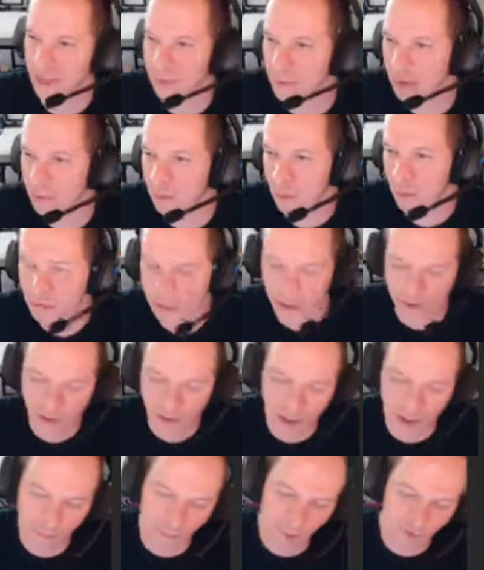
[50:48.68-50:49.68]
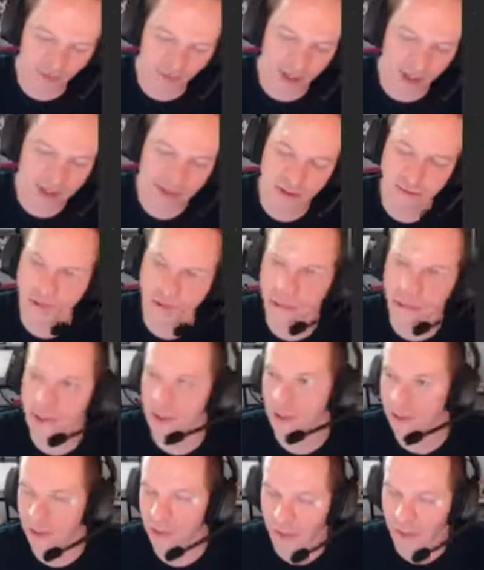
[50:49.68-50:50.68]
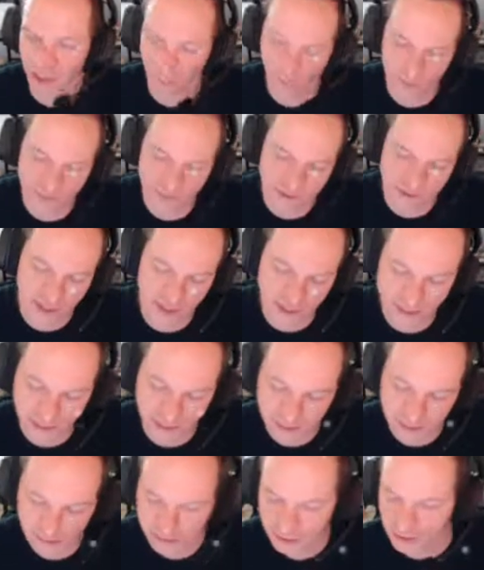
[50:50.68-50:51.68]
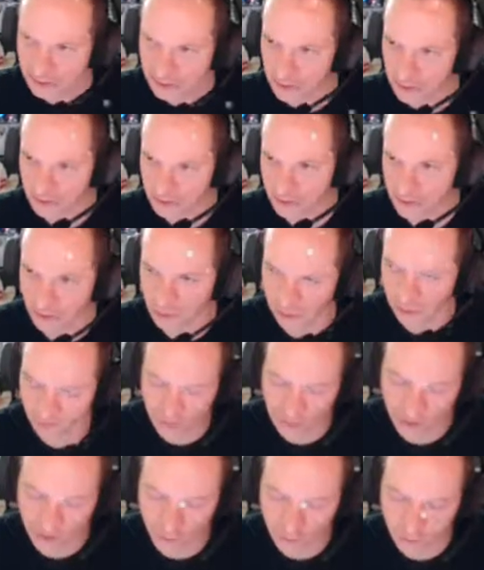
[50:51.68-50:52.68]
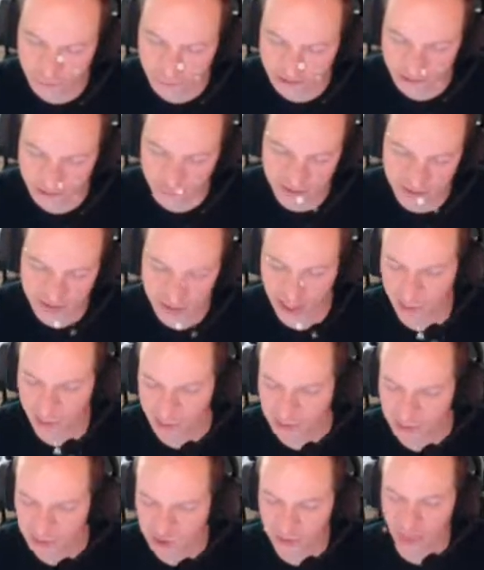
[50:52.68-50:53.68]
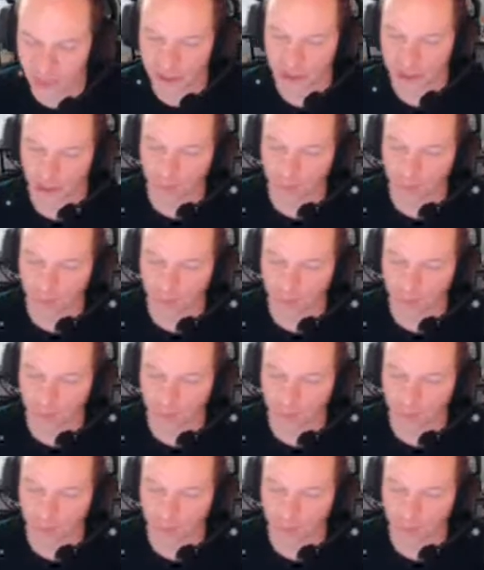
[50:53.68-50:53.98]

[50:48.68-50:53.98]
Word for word: I'm not, was it undercut on both sides? I thought it was just undercut on one side because it was sort of like, oops, it's a mistake, but then she made it